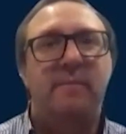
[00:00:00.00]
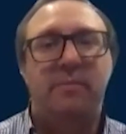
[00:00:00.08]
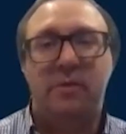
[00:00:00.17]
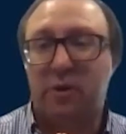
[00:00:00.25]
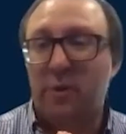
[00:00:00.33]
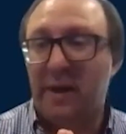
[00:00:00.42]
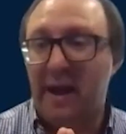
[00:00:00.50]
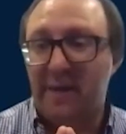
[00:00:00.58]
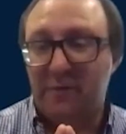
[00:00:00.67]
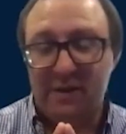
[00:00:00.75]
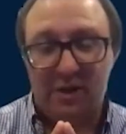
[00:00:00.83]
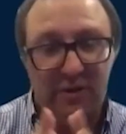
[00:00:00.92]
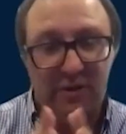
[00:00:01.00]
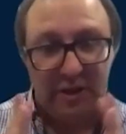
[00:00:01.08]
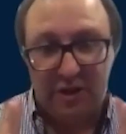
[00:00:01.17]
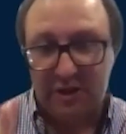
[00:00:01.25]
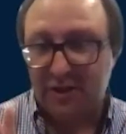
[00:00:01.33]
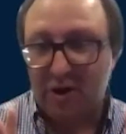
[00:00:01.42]
they're going after initially
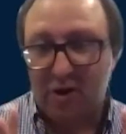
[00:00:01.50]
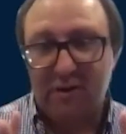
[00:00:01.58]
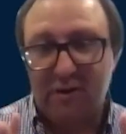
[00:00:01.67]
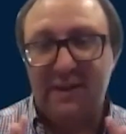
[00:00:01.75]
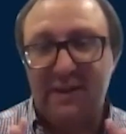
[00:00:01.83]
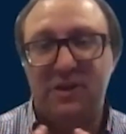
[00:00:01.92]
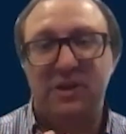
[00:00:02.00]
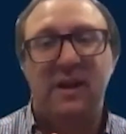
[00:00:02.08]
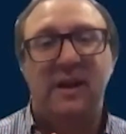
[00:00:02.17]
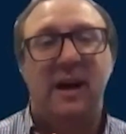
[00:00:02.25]
just cartilage,